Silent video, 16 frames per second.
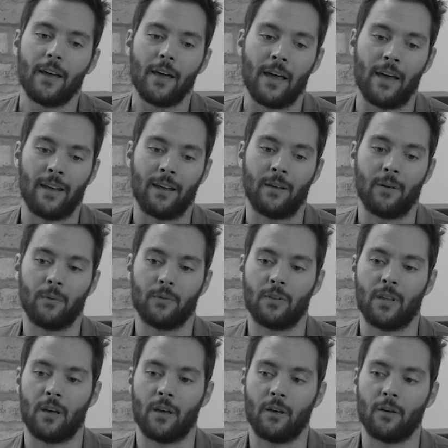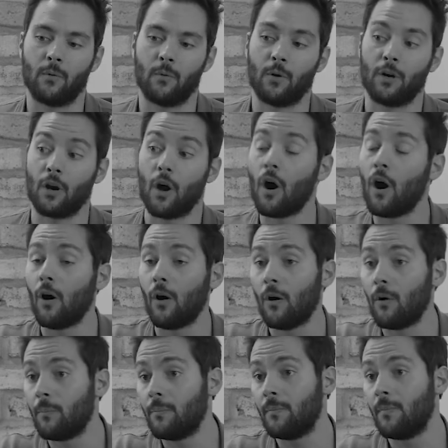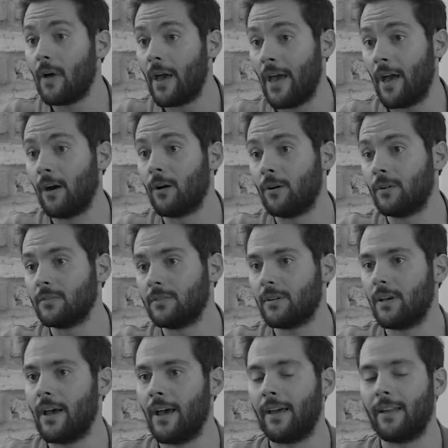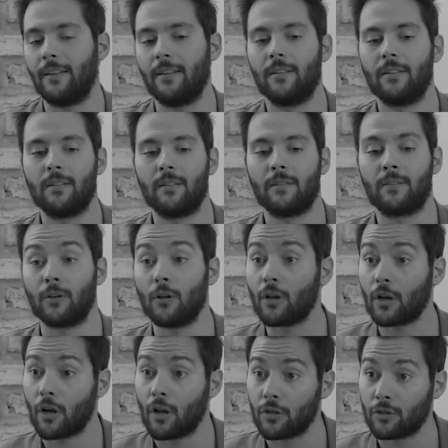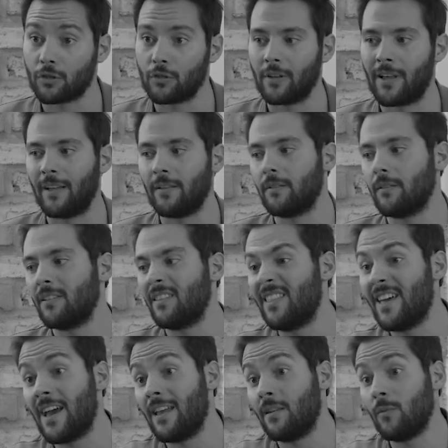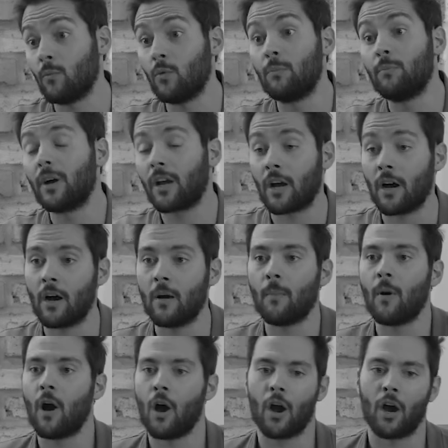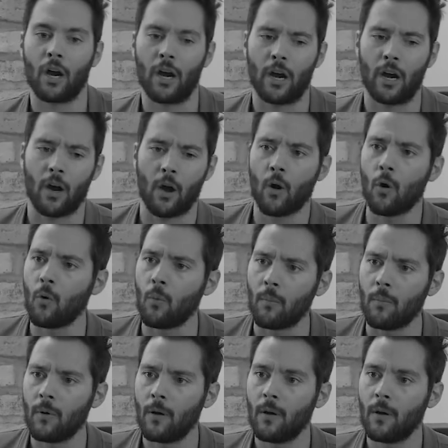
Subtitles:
and that were all held at Solar Culture, that then would become our home.